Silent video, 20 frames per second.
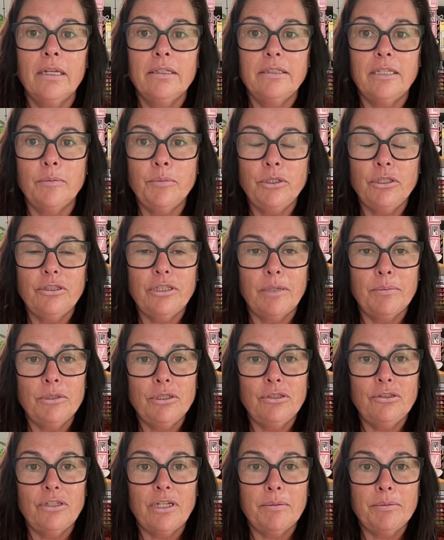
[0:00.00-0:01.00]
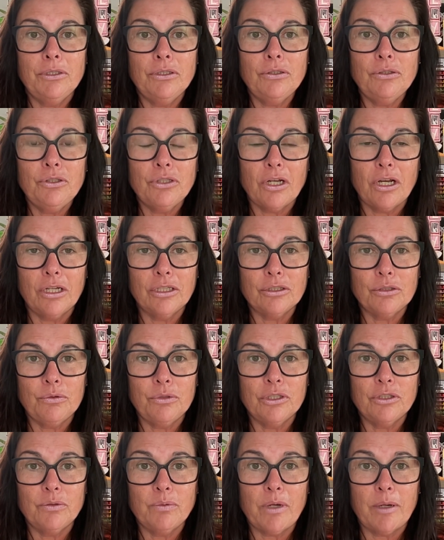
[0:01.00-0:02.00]

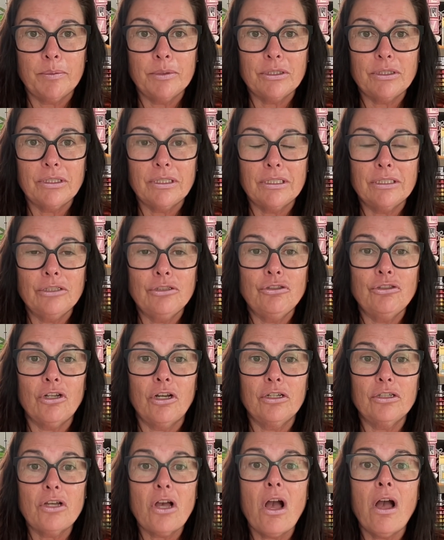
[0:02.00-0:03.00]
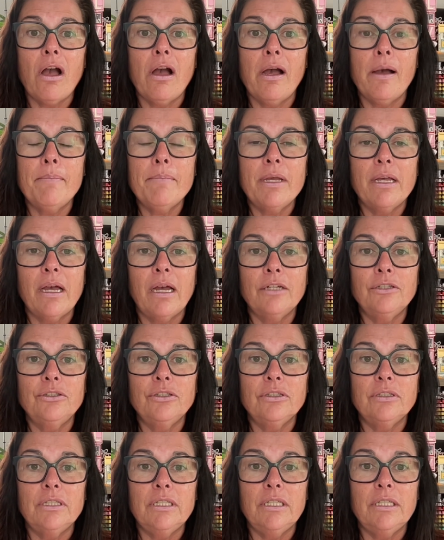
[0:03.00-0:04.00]
www.chrisrobertson.com
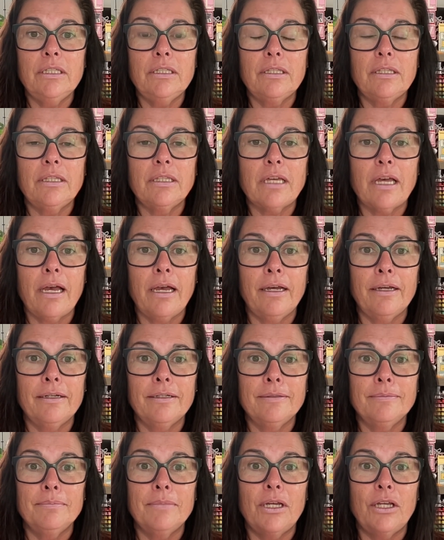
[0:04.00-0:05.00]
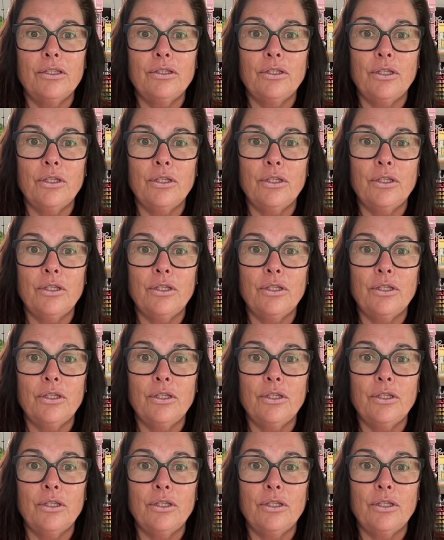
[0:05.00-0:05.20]
underneath um,